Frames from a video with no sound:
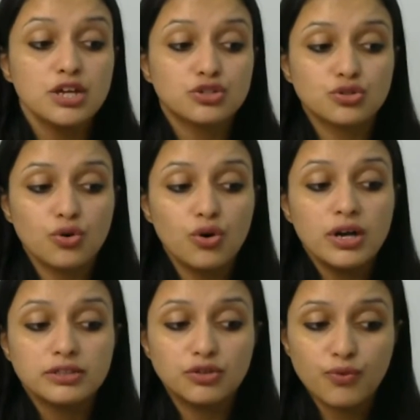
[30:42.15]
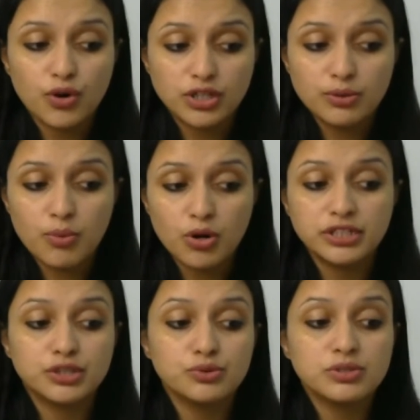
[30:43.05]
So the water
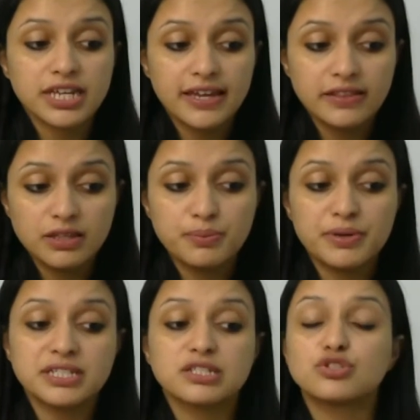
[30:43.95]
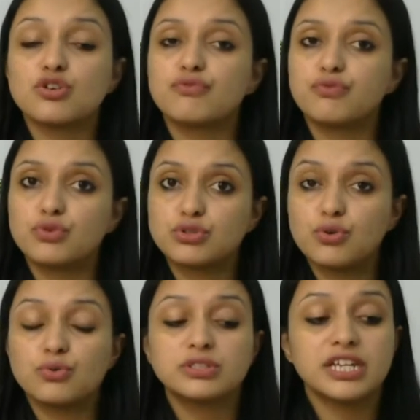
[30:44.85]
molecules, in the presence of photons,